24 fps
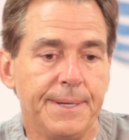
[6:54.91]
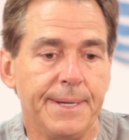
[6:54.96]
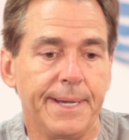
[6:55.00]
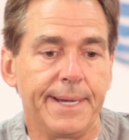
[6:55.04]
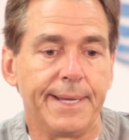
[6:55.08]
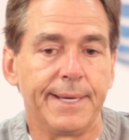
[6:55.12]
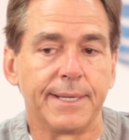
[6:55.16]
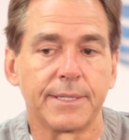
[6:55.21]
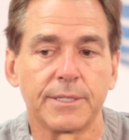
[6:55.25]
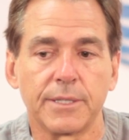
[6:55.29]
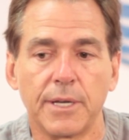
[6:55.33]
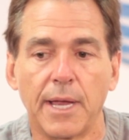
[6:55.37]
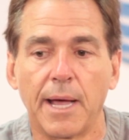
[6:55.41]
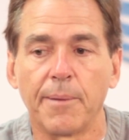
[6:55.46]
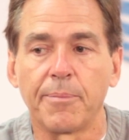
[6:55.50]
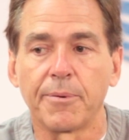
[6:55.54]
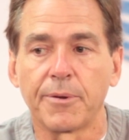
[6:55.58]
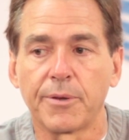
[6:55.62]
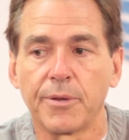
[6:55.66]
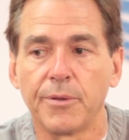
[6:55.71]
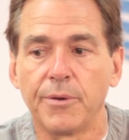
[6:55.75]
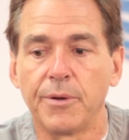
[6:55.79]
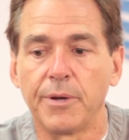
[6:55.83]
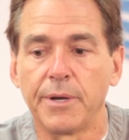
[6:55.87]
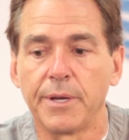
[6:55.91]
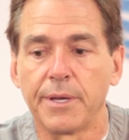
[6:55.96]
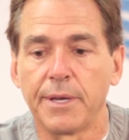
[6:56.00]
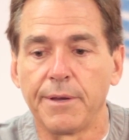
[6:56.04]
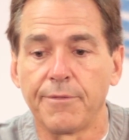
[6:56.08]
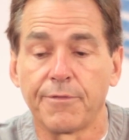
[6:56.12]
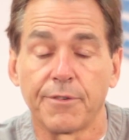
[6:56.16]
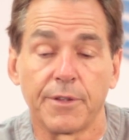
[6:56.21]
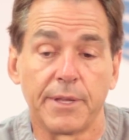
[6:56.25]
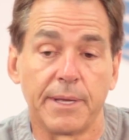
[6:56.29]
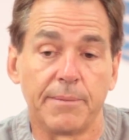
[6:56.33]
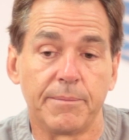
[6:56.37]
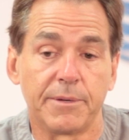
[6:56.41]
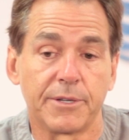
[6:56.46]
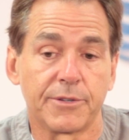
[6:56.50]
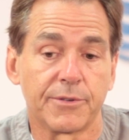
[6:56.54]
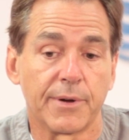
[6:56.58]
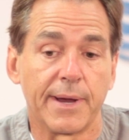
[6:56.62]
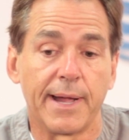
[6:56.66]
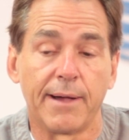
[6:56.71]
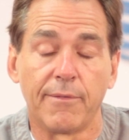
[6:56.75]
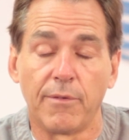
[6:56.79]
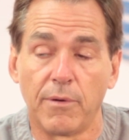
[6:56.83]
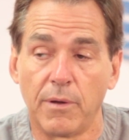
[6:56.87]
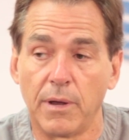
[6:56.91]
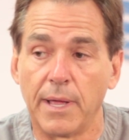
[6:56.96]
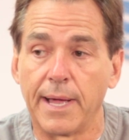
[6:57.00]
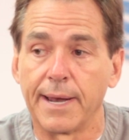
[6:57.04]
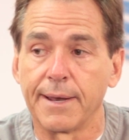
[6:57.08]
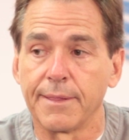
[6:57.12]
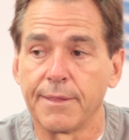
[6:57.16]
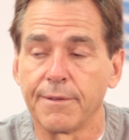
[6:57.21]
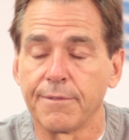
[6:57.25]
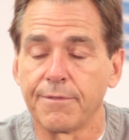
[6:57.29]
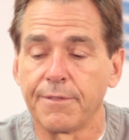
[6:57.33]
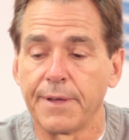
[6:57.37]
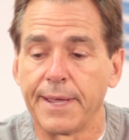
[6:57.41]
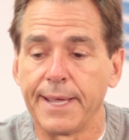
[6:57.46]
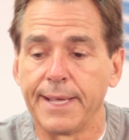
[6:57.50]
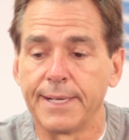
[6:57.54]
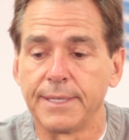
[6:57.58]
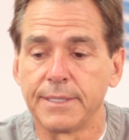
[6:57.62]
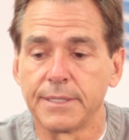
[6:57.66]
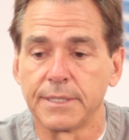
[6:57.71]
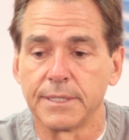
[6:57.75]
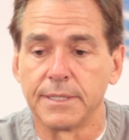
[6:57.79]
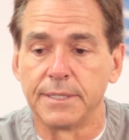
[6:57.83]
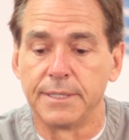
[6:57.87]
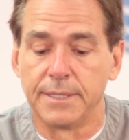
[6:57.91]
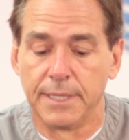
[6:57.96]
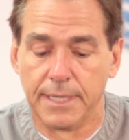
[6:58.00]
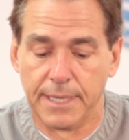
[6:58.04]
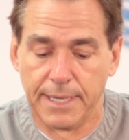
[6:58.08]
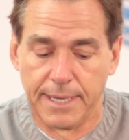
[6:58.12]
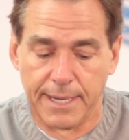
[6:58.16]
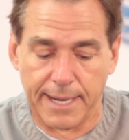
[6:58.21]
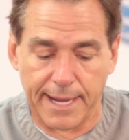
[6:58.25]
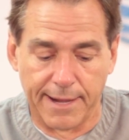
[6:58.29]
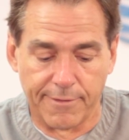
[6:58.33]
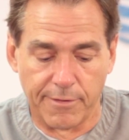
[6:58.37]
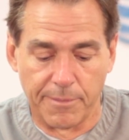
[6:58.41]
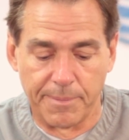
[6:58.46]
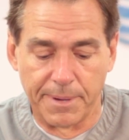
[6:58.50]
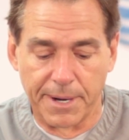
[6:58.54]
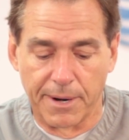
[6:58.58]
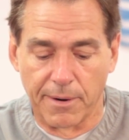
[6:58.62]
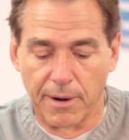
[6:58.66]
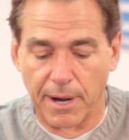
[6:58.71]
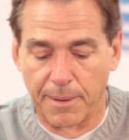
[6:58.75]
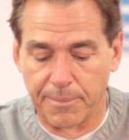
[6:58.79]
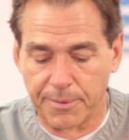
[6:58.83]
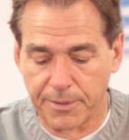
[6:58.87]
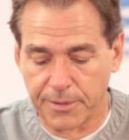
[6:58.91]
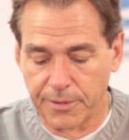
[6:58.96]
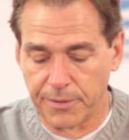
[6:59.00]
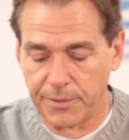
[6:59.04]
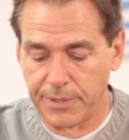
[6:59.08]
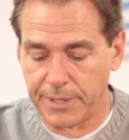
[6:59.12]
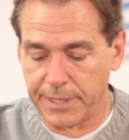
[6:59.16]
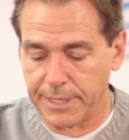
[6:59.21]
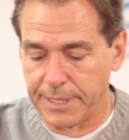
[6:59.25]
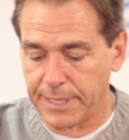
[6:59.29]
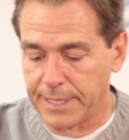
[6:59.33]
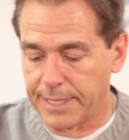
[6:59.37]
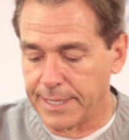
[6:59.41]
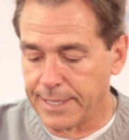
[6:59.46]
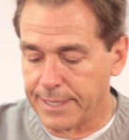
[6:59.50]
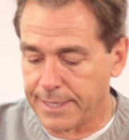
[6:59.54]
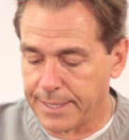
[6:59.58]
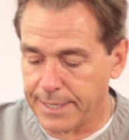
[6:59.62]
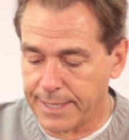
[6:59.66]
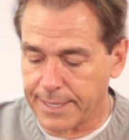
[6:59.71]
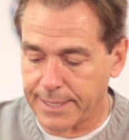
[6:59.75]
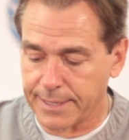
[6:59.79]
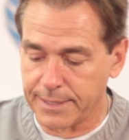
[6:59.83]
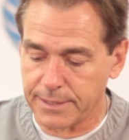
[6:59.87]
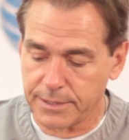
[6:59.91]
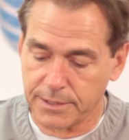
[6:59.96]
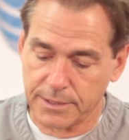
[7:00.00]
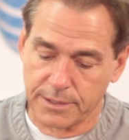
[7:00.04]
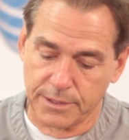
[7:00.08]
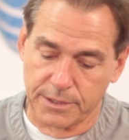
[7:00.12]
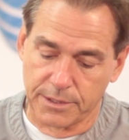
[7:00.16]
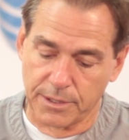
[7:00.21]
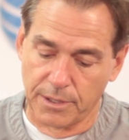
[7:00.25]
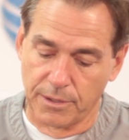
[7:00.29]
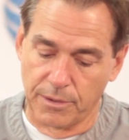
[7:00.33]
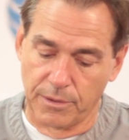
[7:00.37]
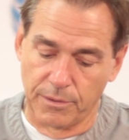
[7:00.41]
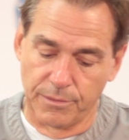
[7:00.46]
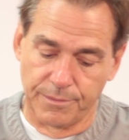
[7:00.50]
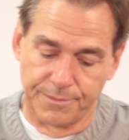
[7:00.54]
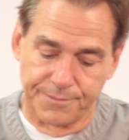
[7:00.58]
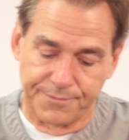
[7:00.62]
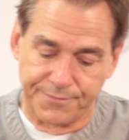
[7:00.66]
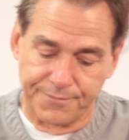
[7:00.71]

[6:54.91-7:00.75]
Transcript: and it's an opportunity for them to travel, a lot of the fans, and have a better opportunity to get tickets. So,